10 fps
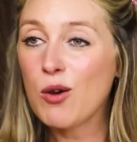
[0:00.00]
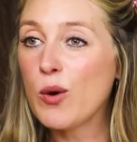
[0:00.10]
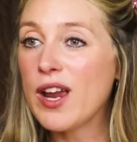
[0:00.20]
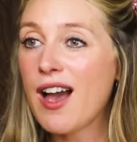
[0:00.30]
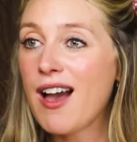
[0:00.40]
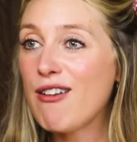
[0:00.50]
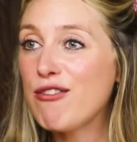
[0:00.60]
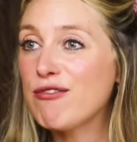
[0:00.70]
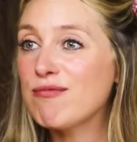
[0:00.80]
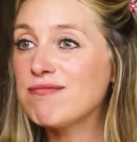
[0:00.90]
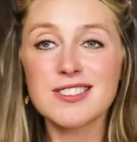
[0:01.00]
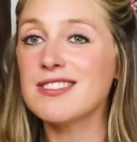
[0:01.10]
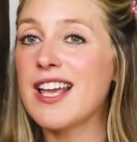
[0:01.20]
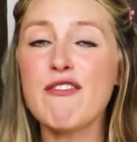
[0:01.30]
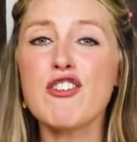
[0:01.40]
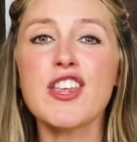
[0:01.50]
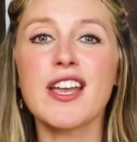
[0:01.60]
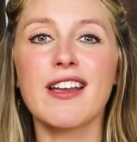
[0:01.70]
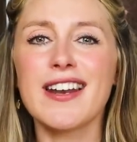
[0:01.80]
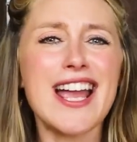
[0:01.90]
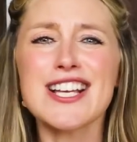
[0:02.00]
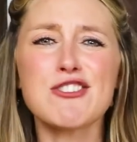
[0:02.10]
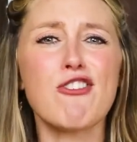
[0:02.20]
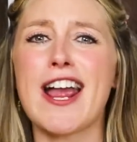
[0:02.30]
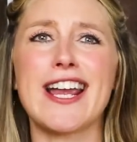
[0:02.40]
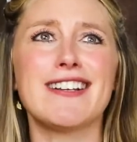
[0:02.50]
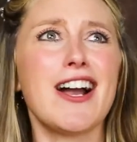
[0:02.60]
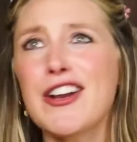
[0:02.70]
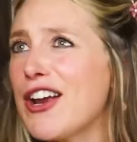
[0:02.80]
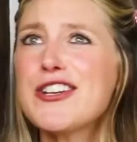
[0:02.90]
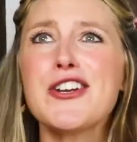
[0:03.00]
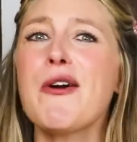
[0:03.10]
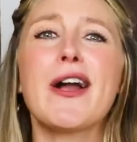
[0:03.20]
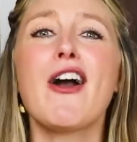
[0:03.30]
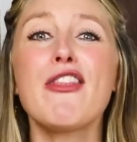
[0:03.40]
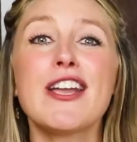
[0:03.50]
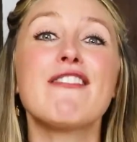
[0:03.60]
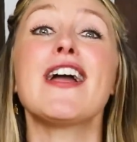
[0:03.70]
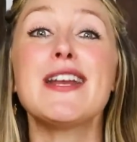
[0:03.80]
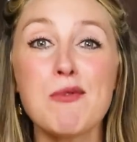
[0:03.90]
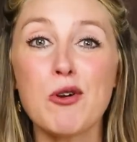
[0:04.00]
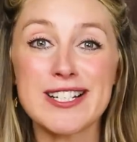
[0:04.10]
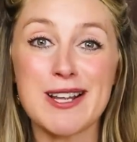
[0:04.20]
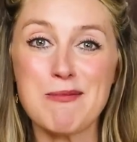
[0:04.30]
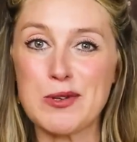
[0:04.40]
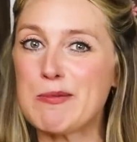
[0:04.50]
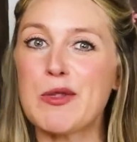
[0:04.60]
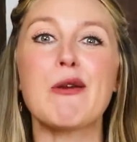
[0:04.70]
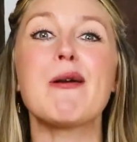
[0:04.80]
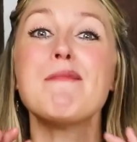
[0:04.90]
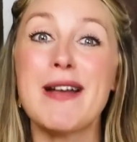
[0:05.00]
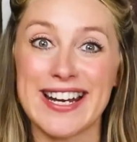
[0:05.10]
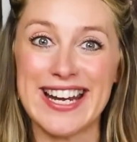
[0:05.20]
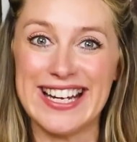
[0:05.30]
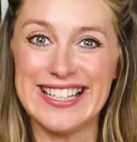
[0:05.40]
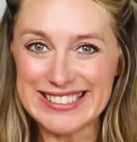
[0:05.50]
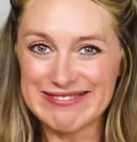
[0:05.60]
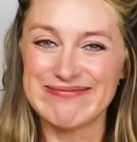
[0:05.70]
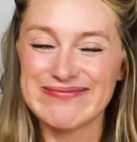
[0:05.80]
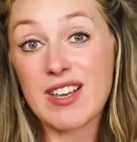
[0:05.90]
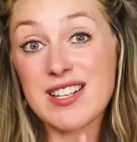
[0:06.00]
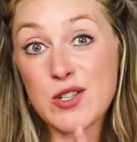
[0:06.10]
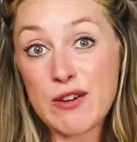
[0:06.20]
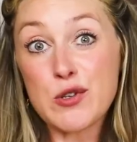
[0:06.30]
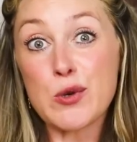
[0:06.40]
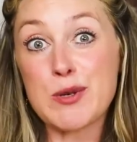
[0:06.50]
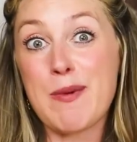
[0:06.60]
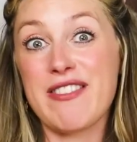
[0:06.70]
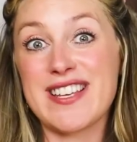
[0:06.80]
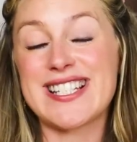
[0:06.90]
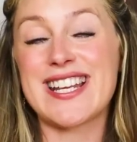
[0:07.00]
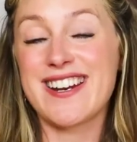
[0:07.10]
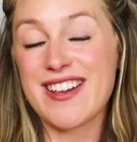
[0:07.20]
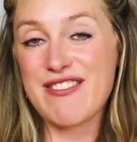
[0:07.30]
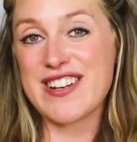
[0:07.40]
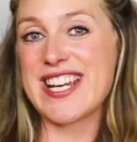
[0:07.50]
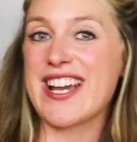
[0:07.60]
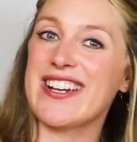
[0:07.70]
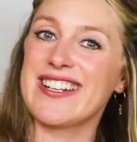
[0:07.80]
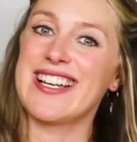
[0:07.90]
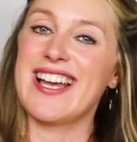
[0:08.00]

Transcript: We have everything. An x-ray. I don't know. I can't think of any more examples, but there are many. So I've talked about this in another video.